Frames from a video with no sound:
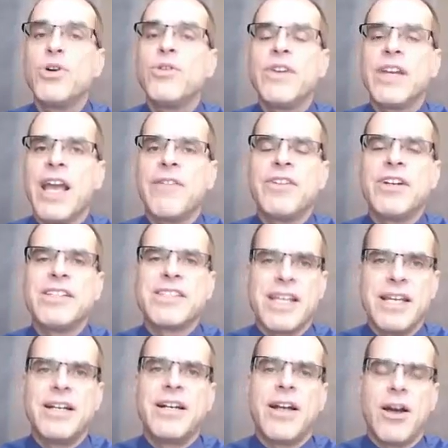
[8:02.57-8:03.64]
moving
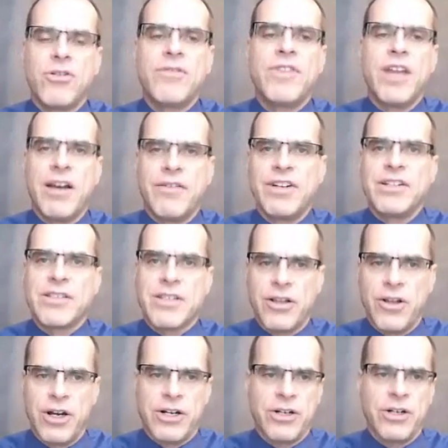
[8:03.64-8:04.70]
evidence in and out of the
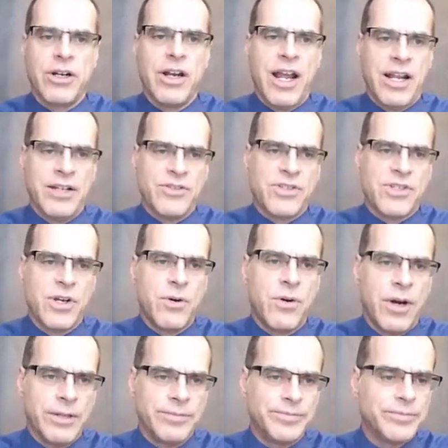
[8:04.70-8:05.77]
evidence locker, and
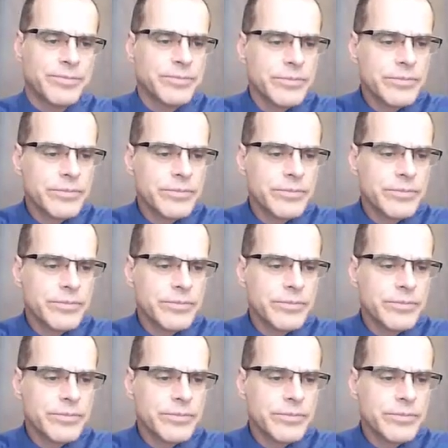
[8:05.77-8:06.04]
so on.